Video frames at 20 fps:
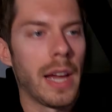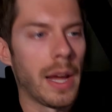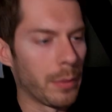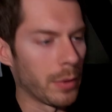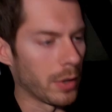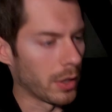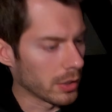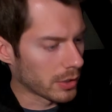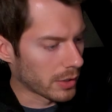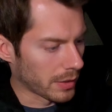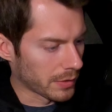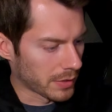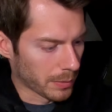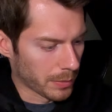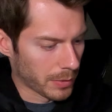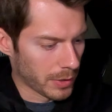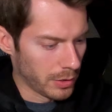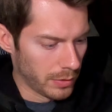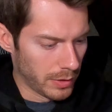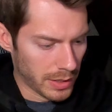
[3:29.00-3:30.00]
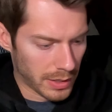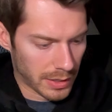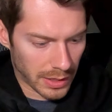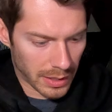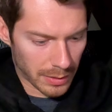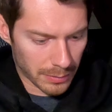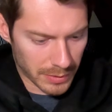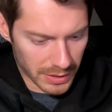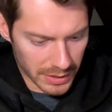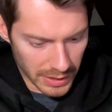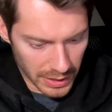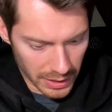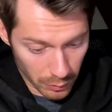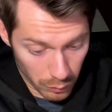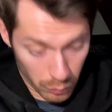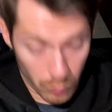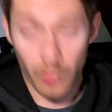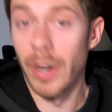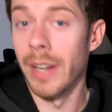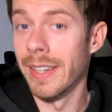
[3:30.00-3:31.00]
And we also have something unique that I'm
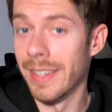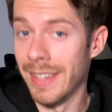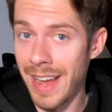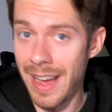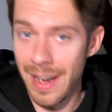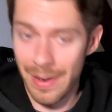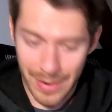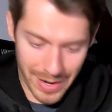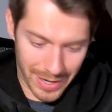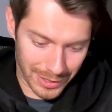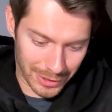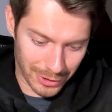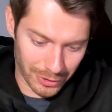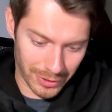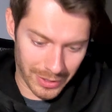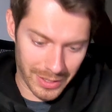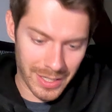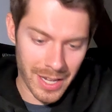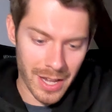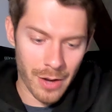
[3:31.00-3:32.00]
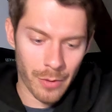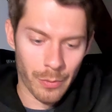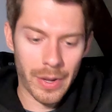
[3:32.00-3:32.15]
seeing right now, actually.